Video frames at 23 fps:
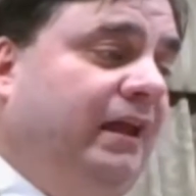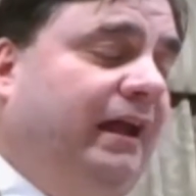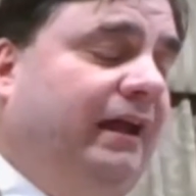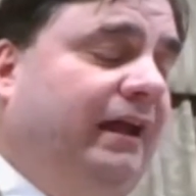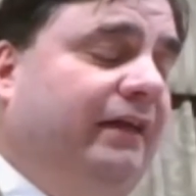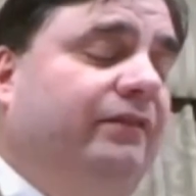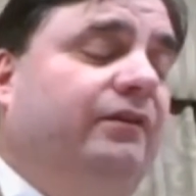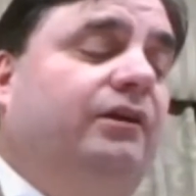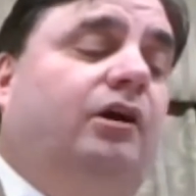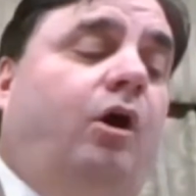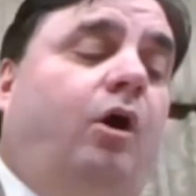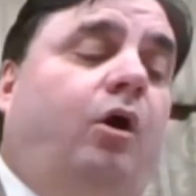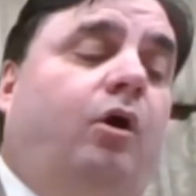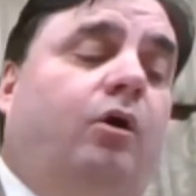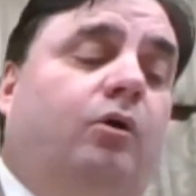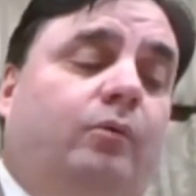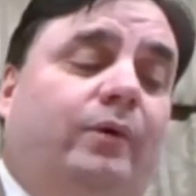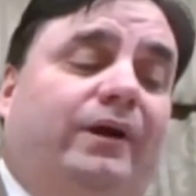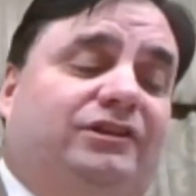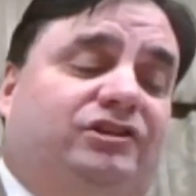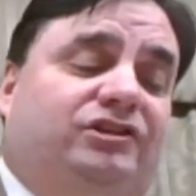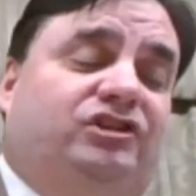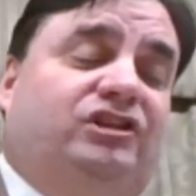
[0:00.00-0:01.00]
And there
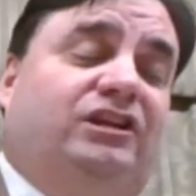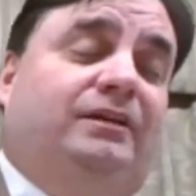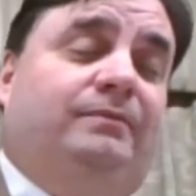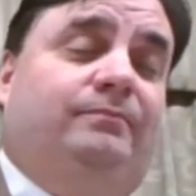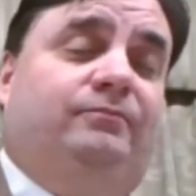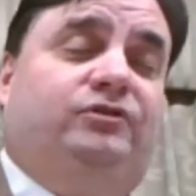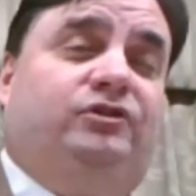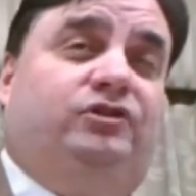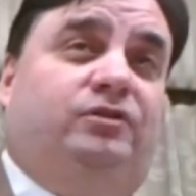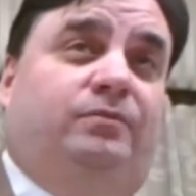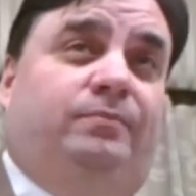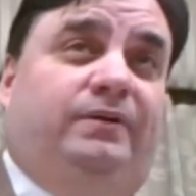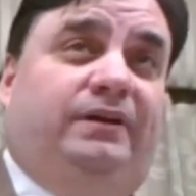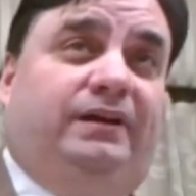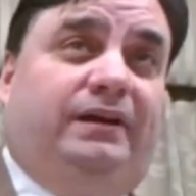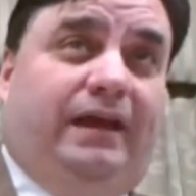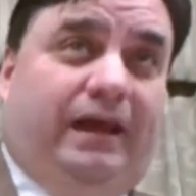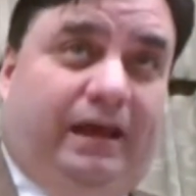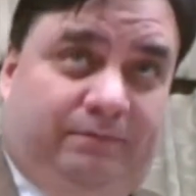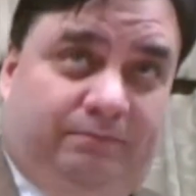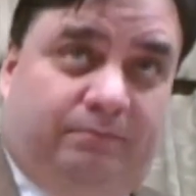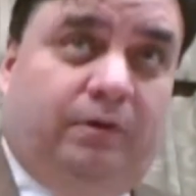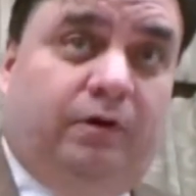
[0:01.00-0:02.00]
always seems to be
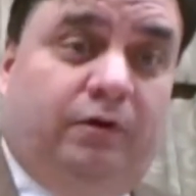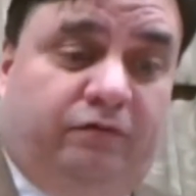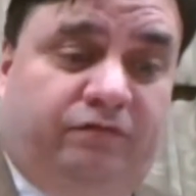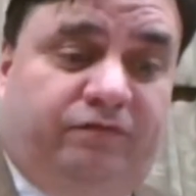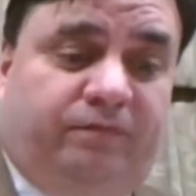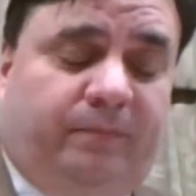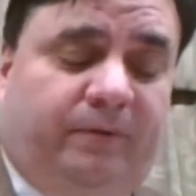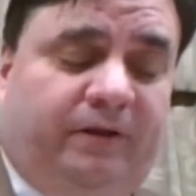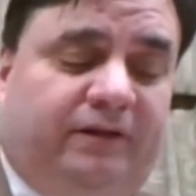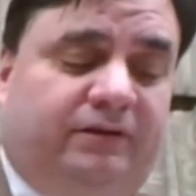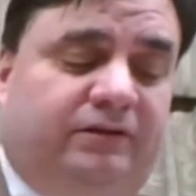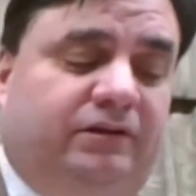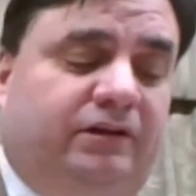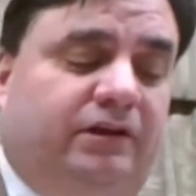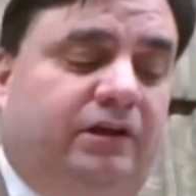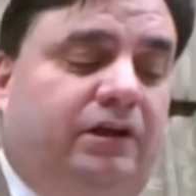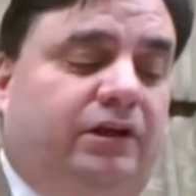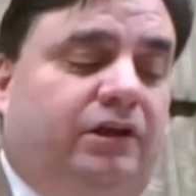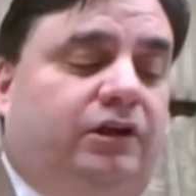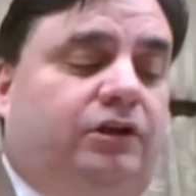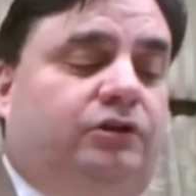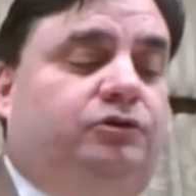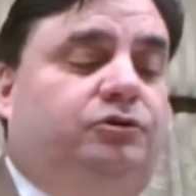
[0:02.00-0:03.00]
a movement
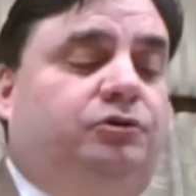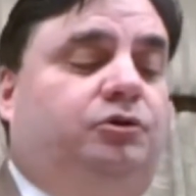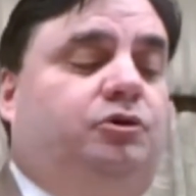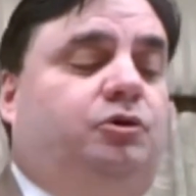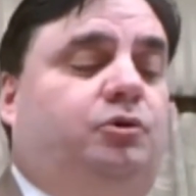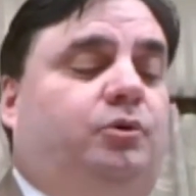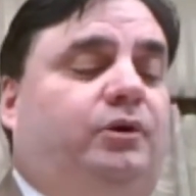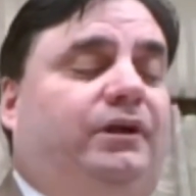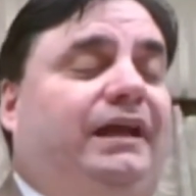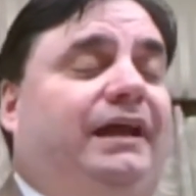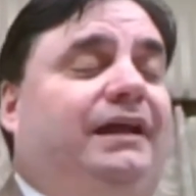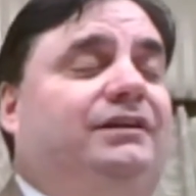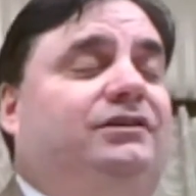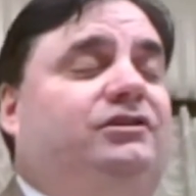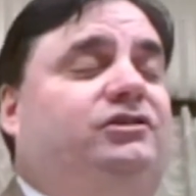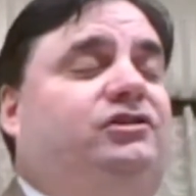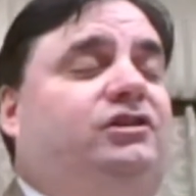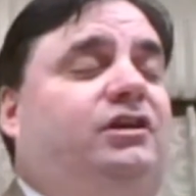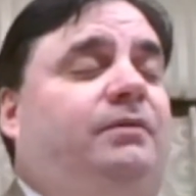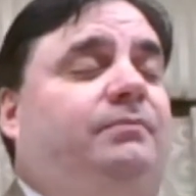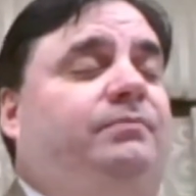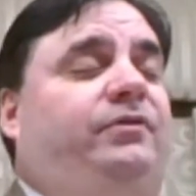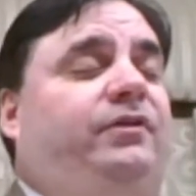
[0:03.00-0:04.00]
to create
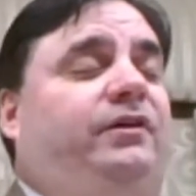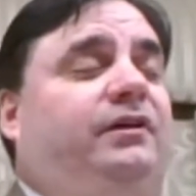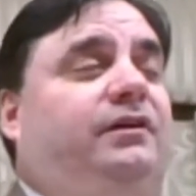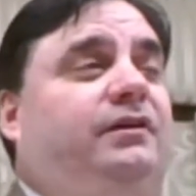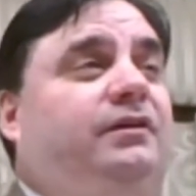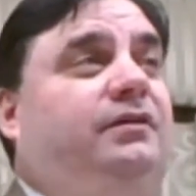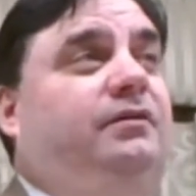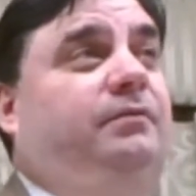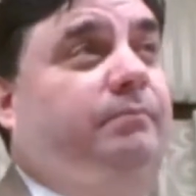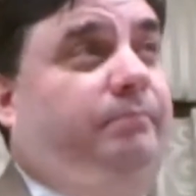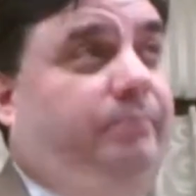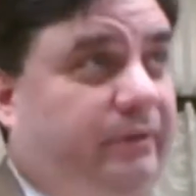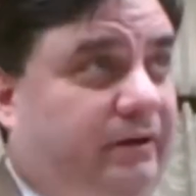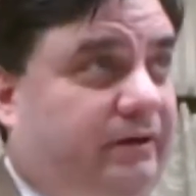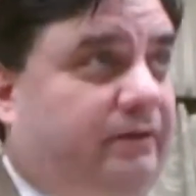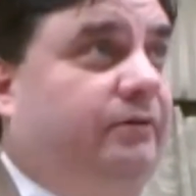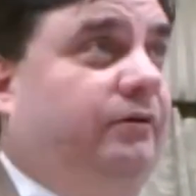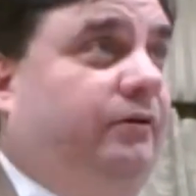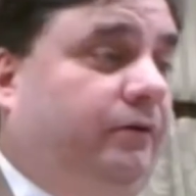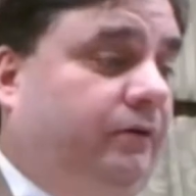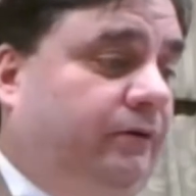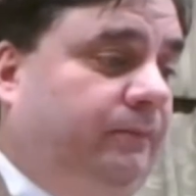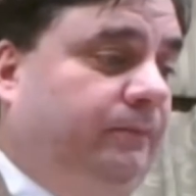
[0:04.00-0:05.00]
something
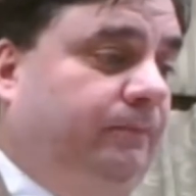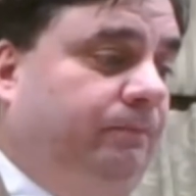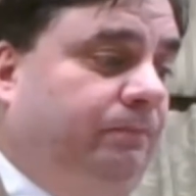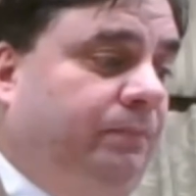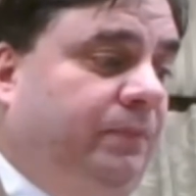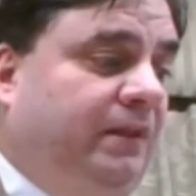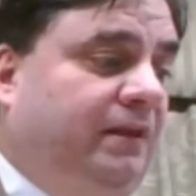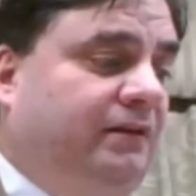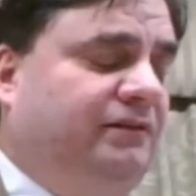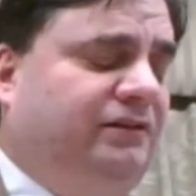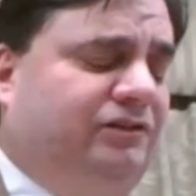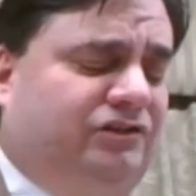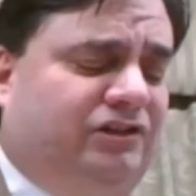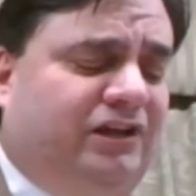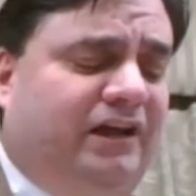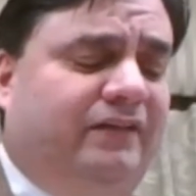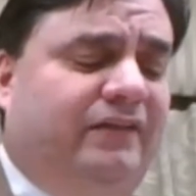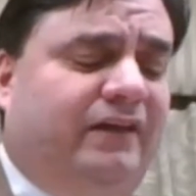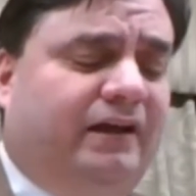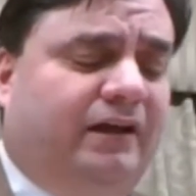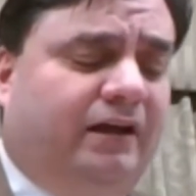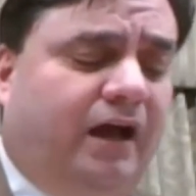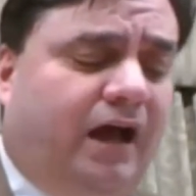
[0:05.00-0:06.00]
bigger, to say
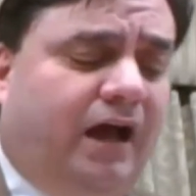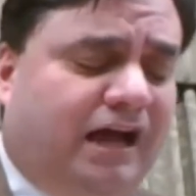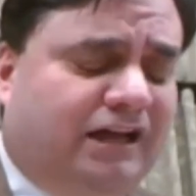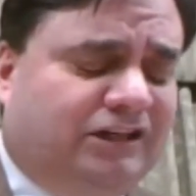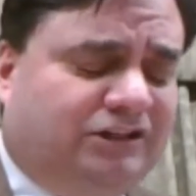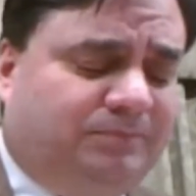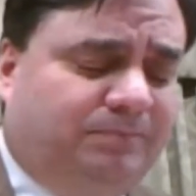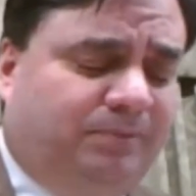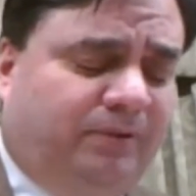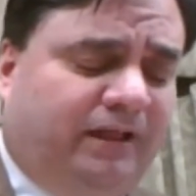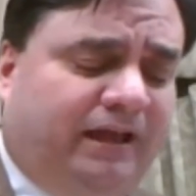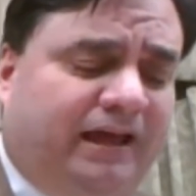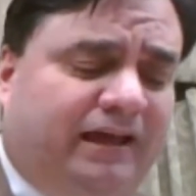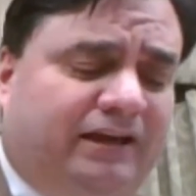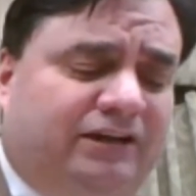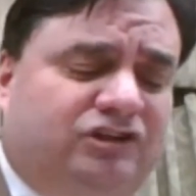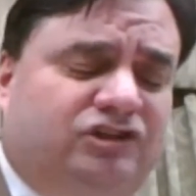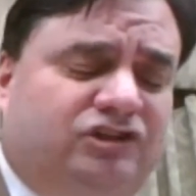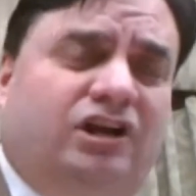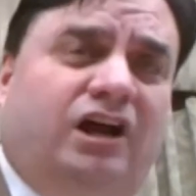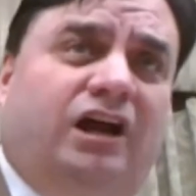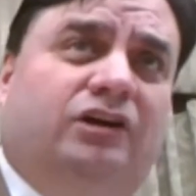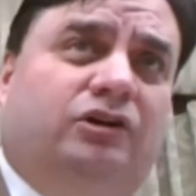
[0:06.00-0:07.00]
that God's plan
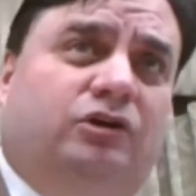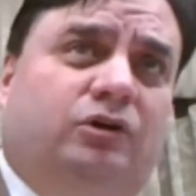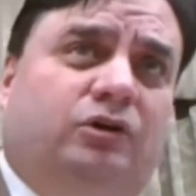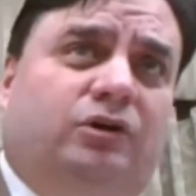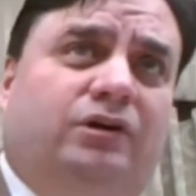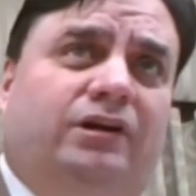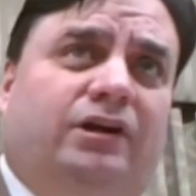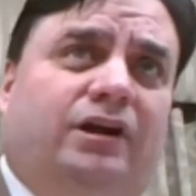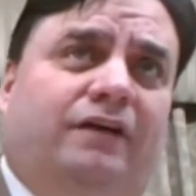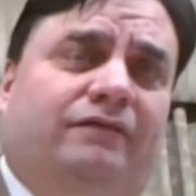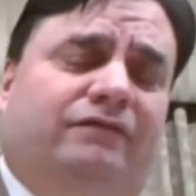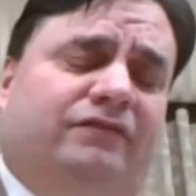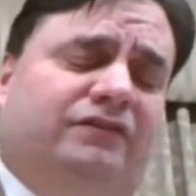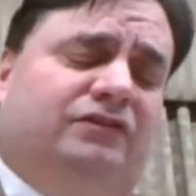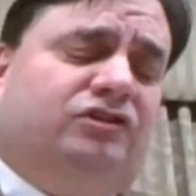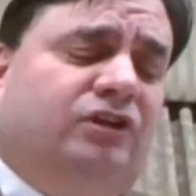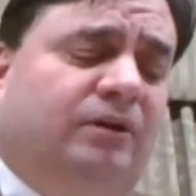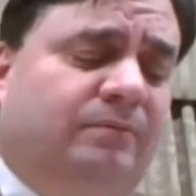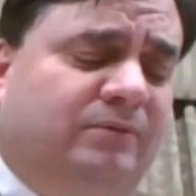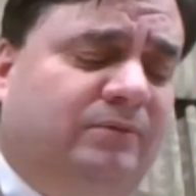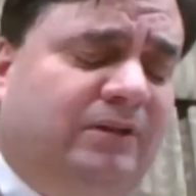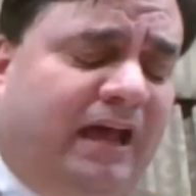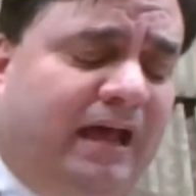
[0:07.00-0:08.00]
is not good enough. And
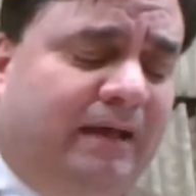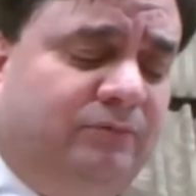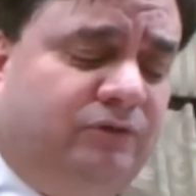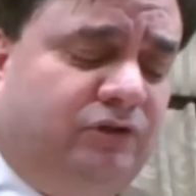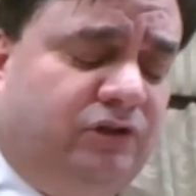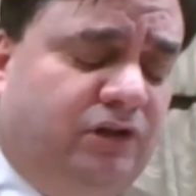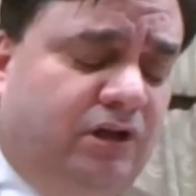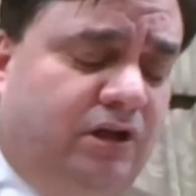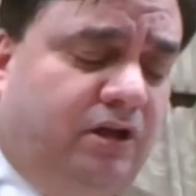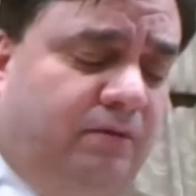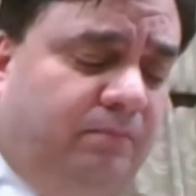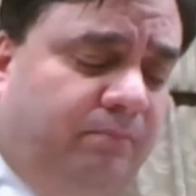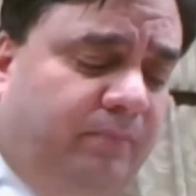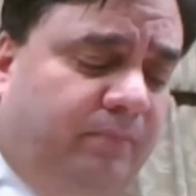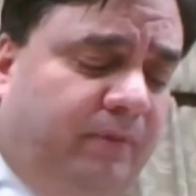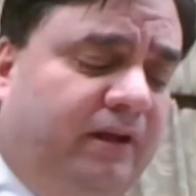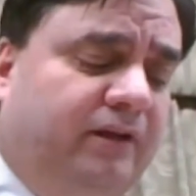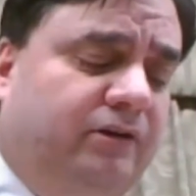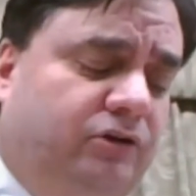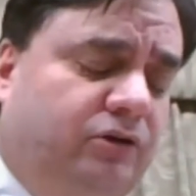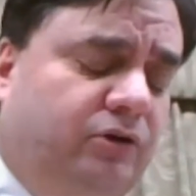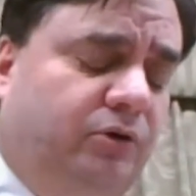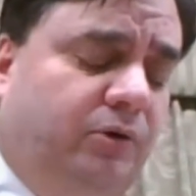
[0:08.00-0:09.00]
sometimes
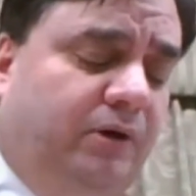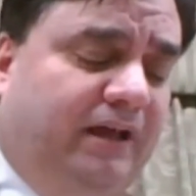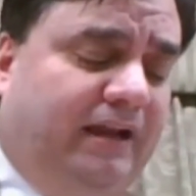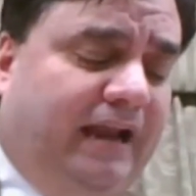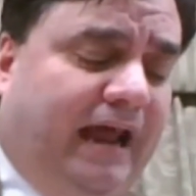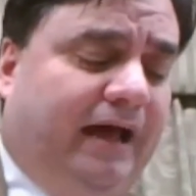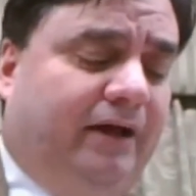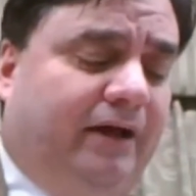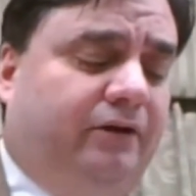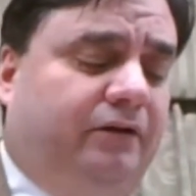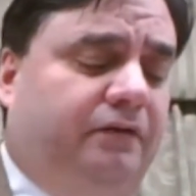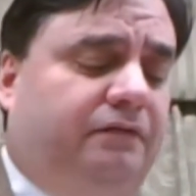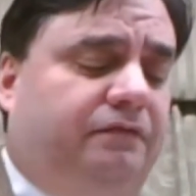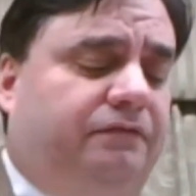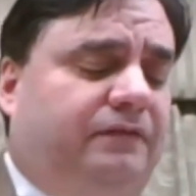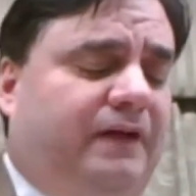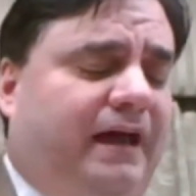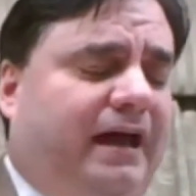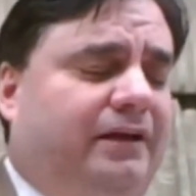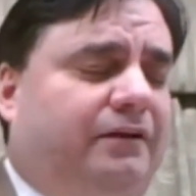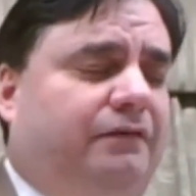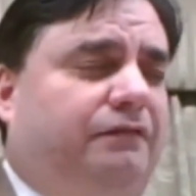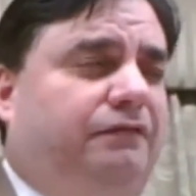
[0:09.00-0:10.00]
men do it out of,
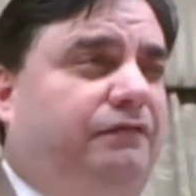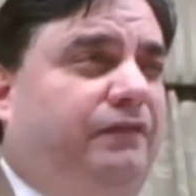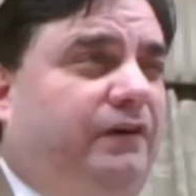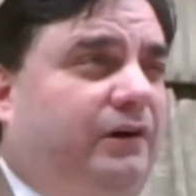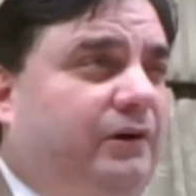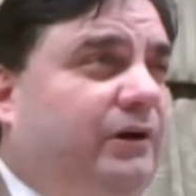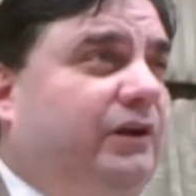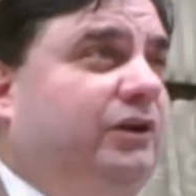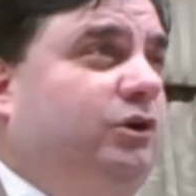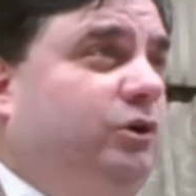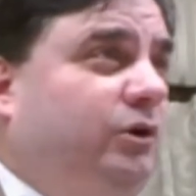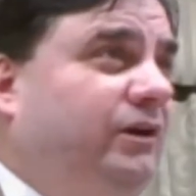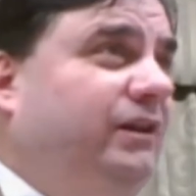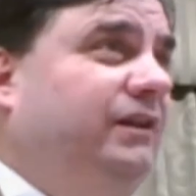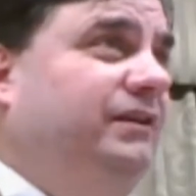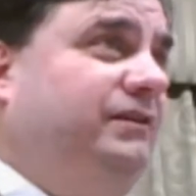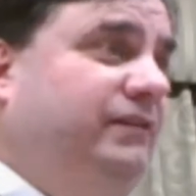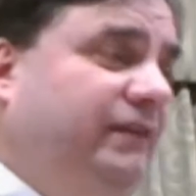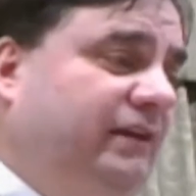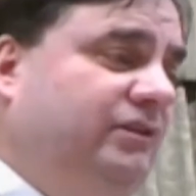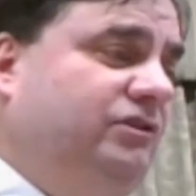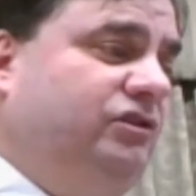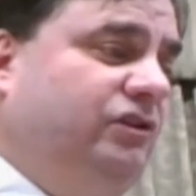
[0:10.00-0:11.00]
out of very good
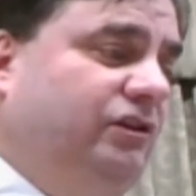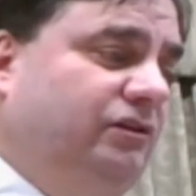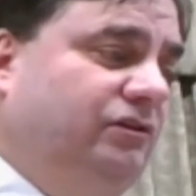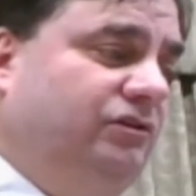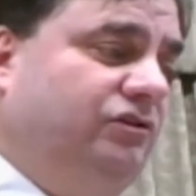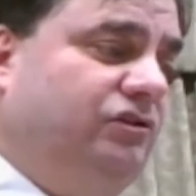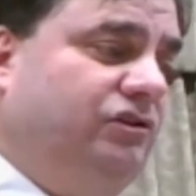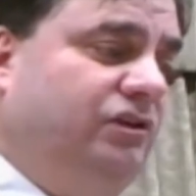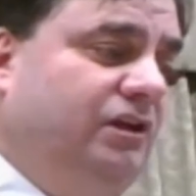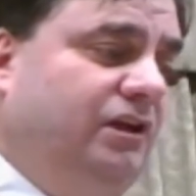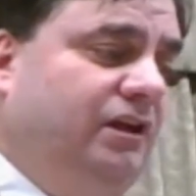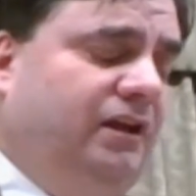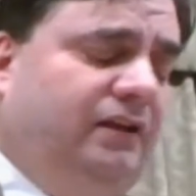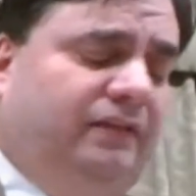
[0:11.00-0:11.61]
intentions.